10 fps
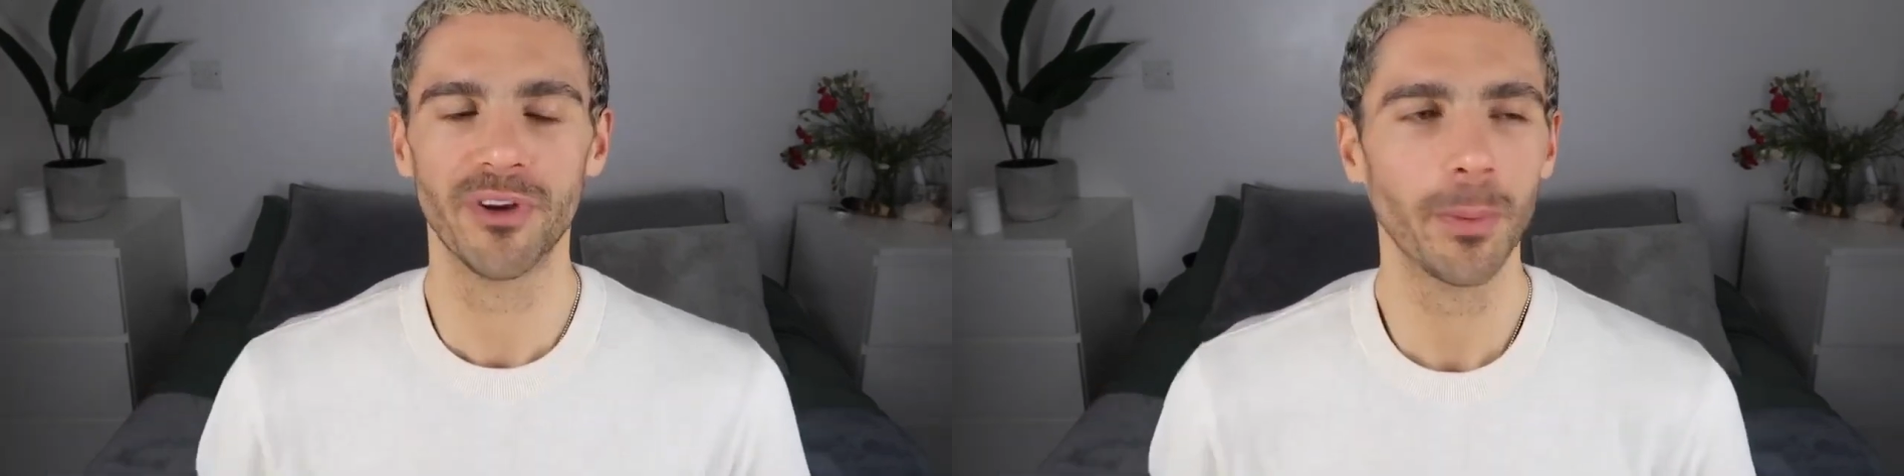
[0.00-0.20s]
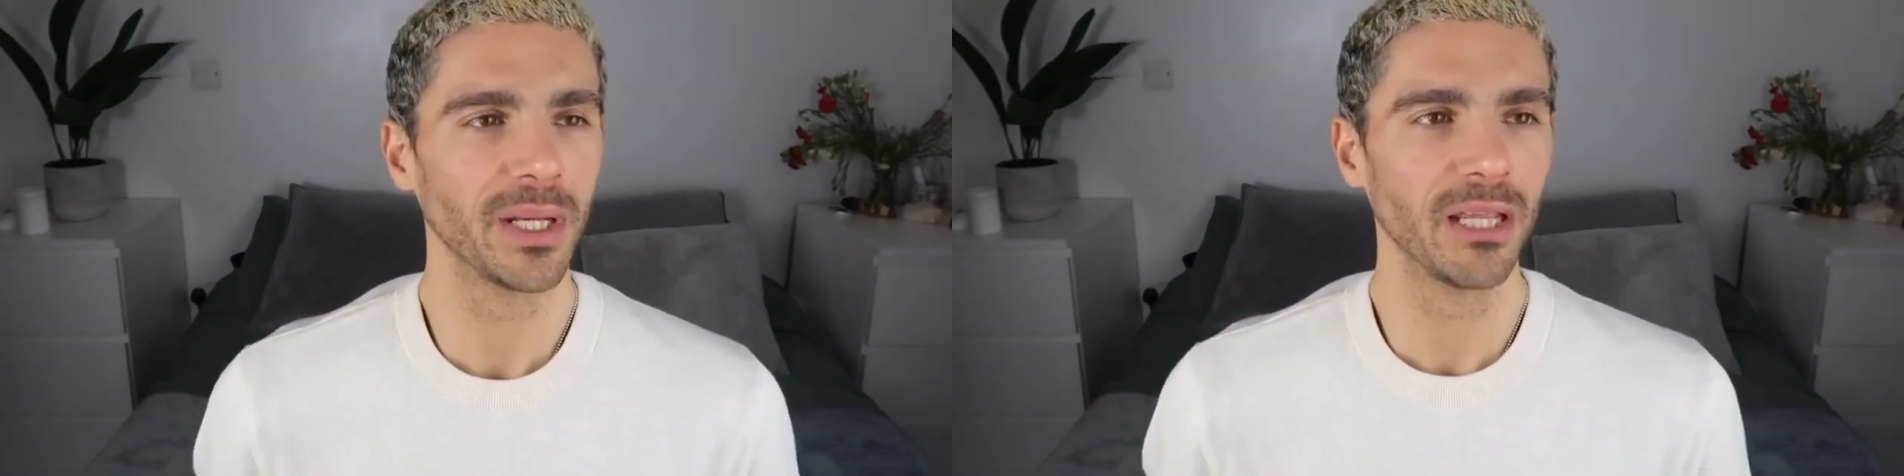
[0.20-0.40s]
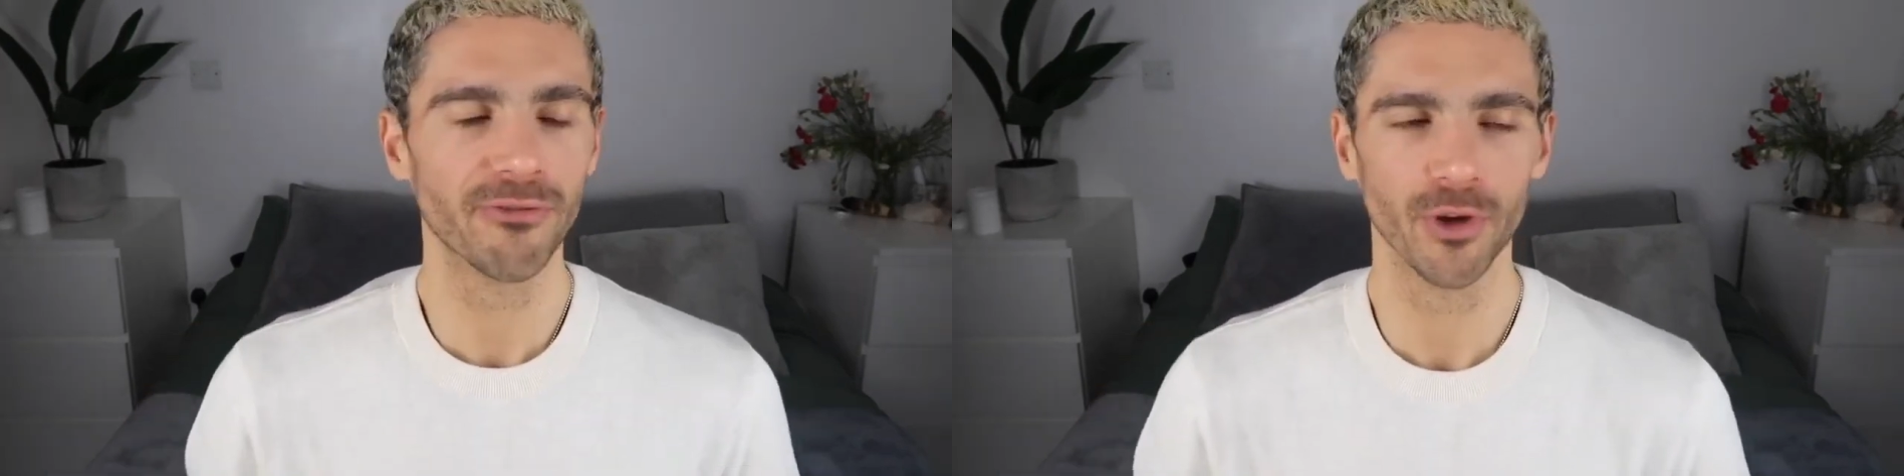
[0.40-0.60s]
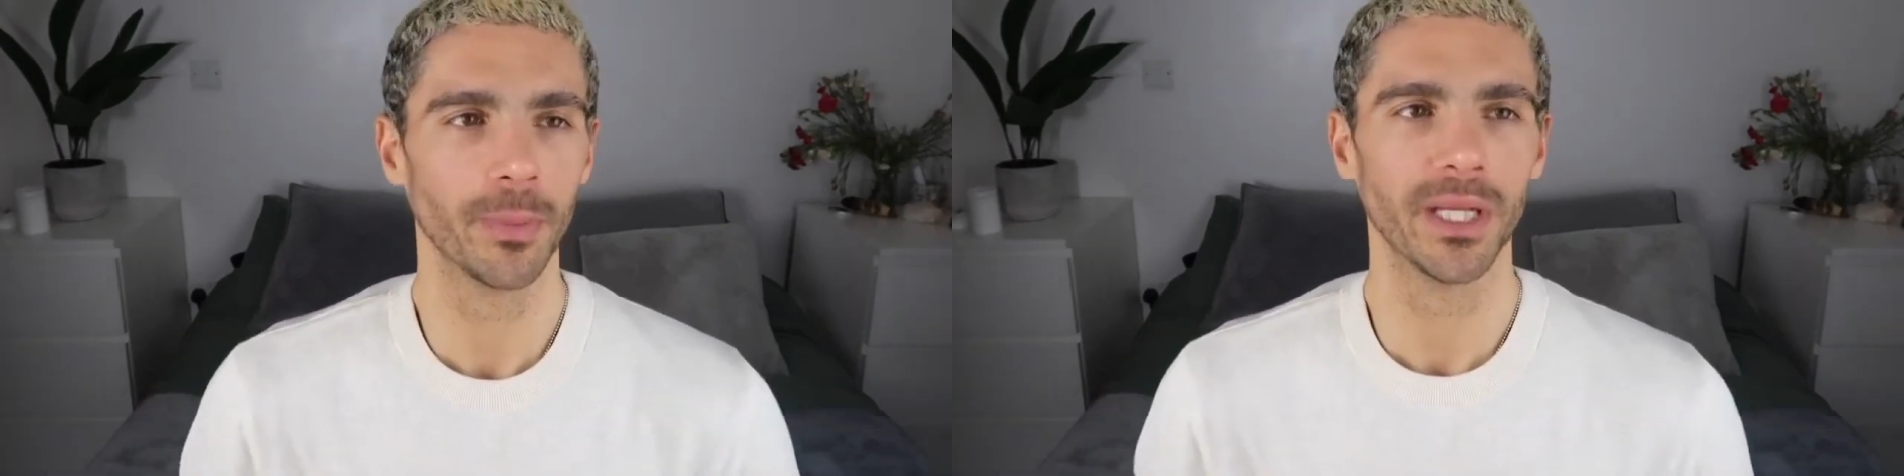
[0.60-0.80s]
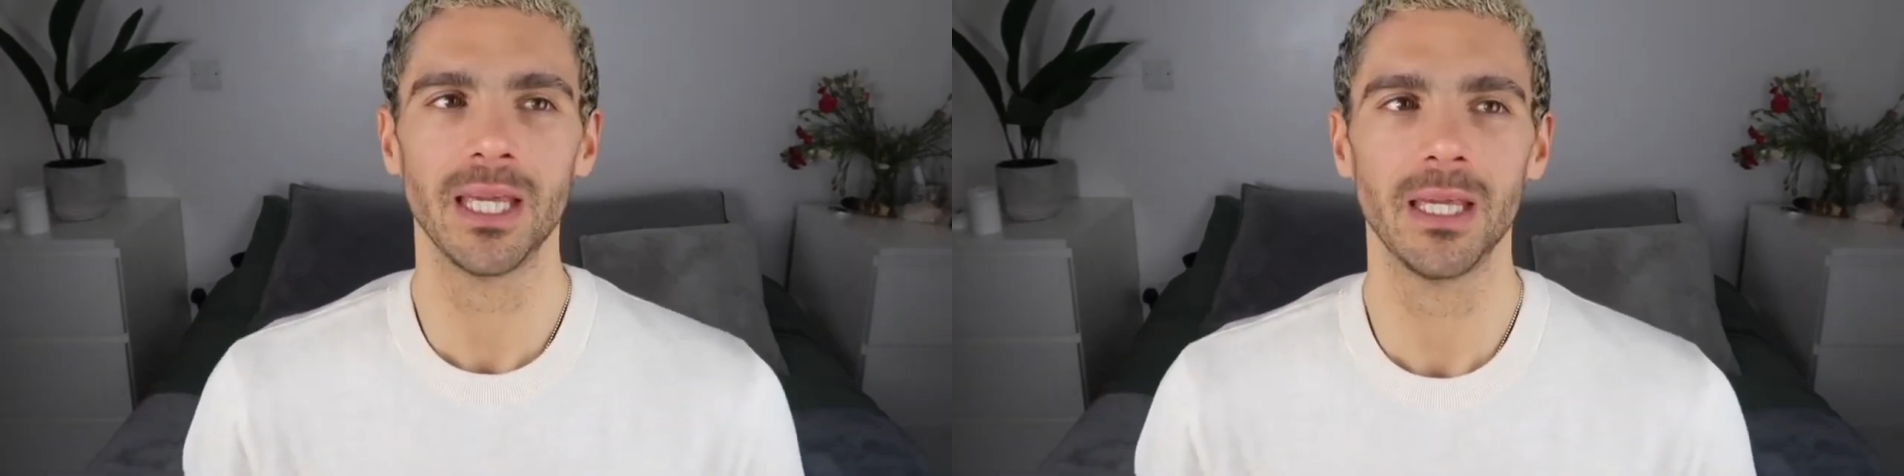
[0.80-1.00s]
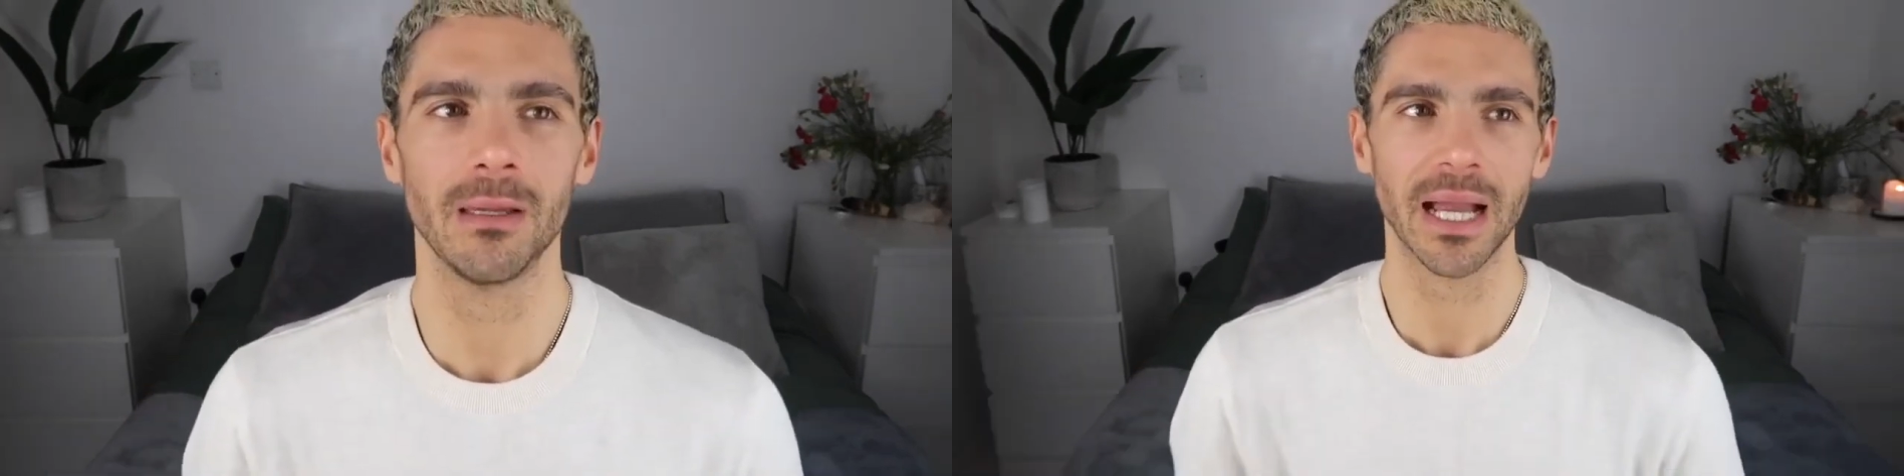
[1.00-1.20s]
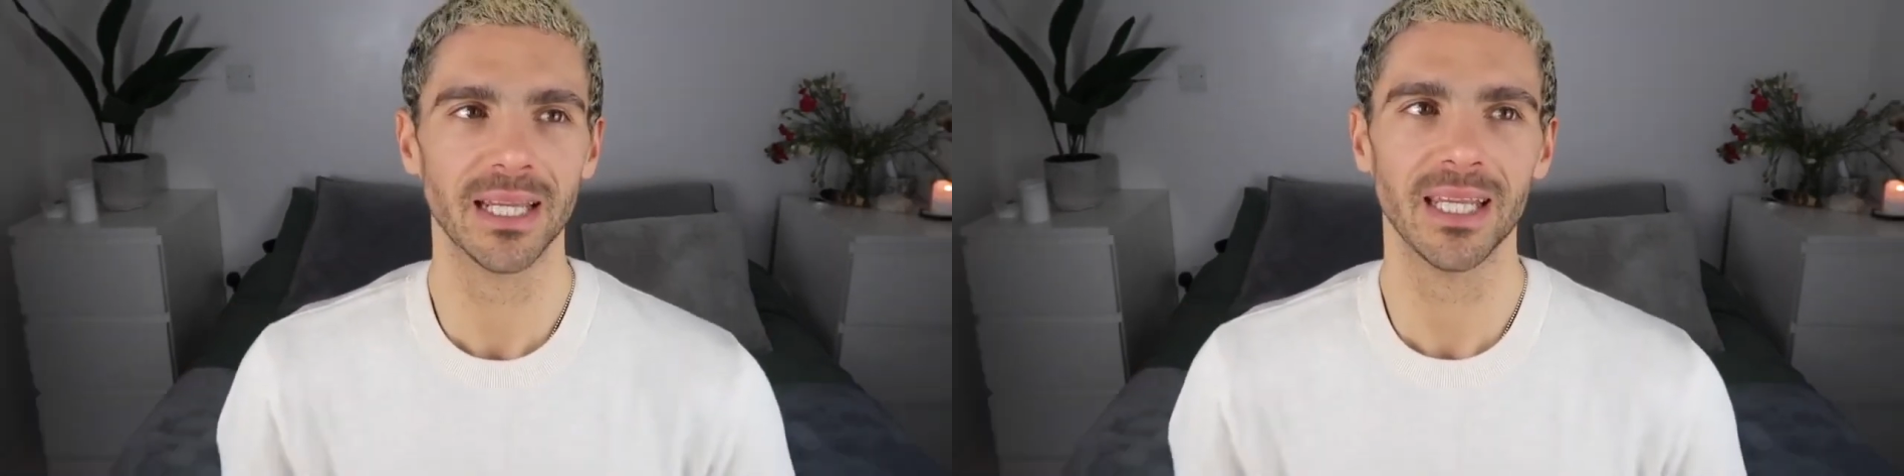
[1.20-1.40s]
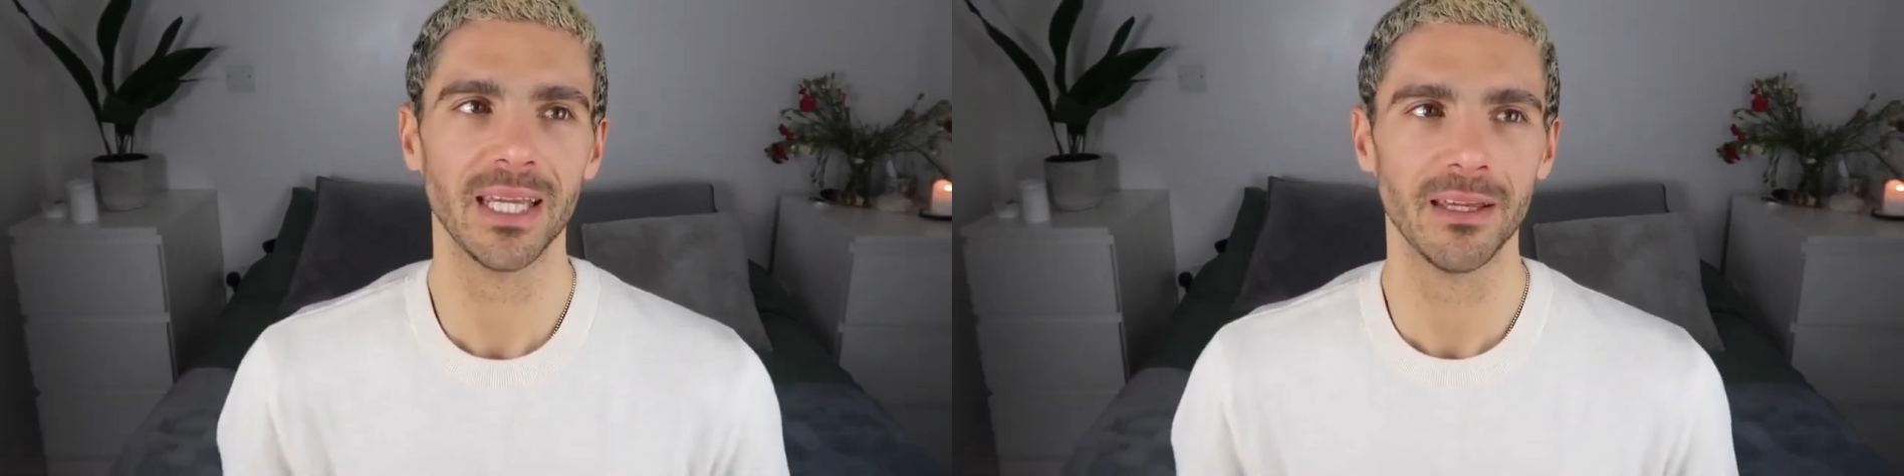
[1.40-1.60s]
flippity floppity
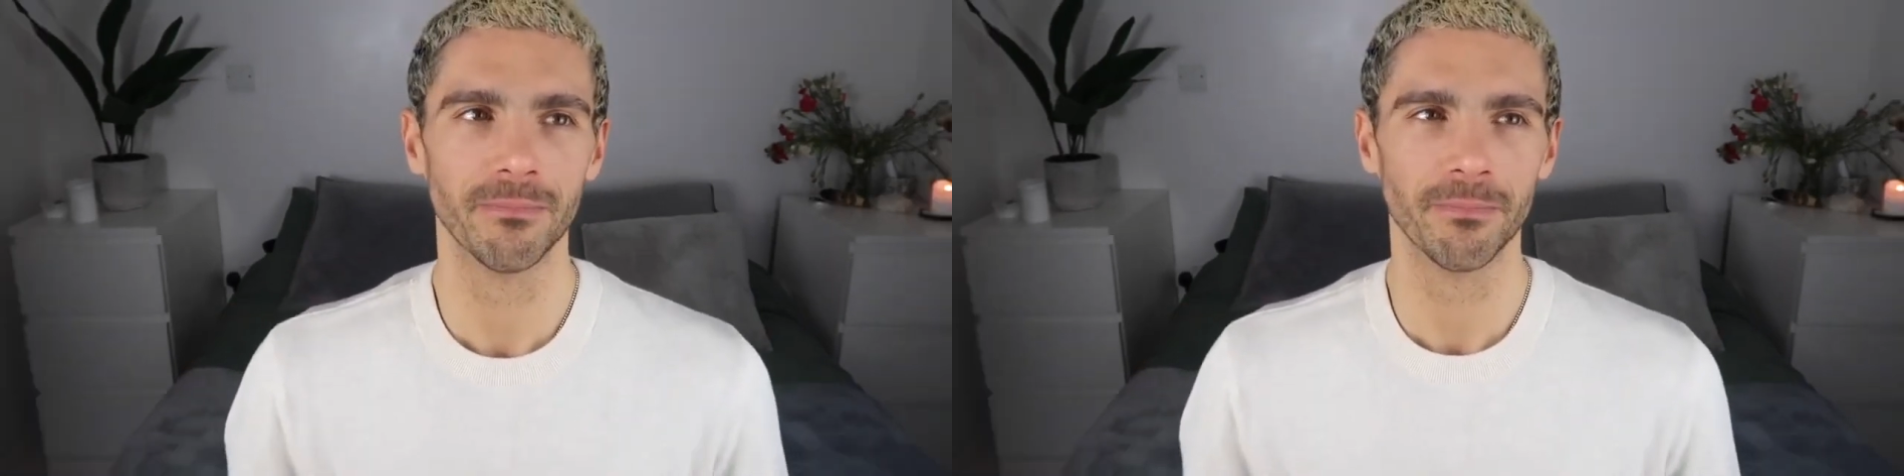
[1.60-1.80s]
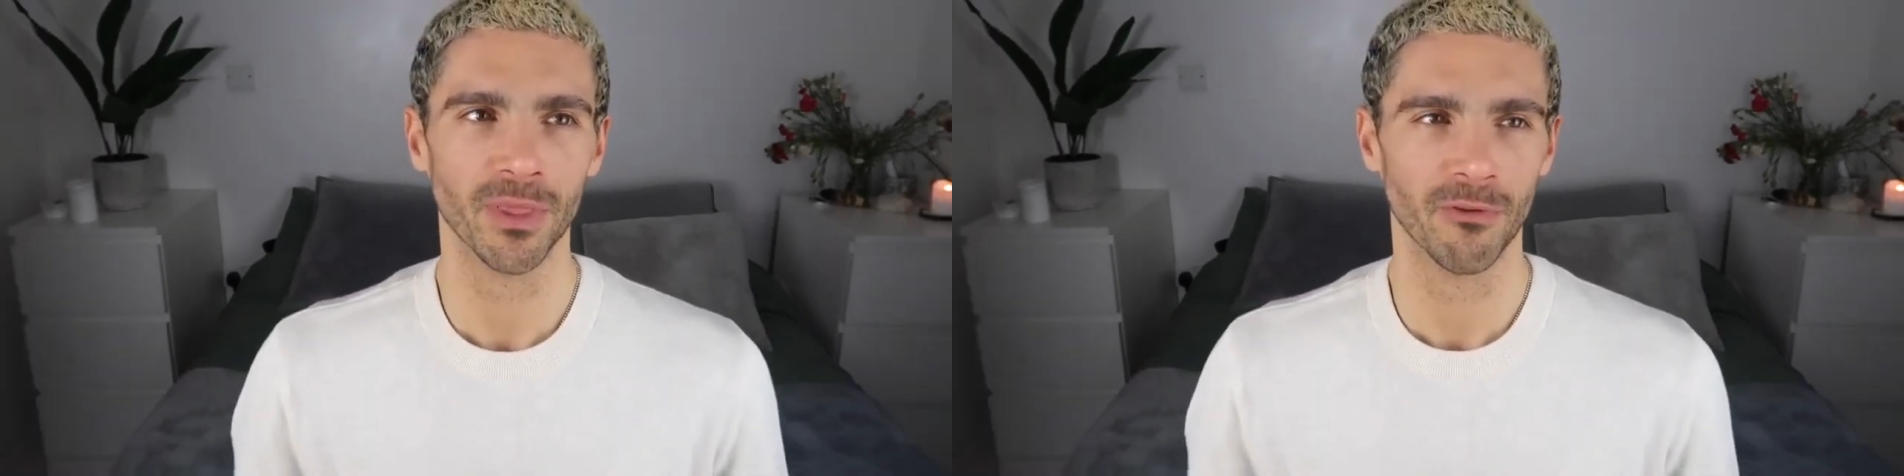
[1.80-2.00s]
backity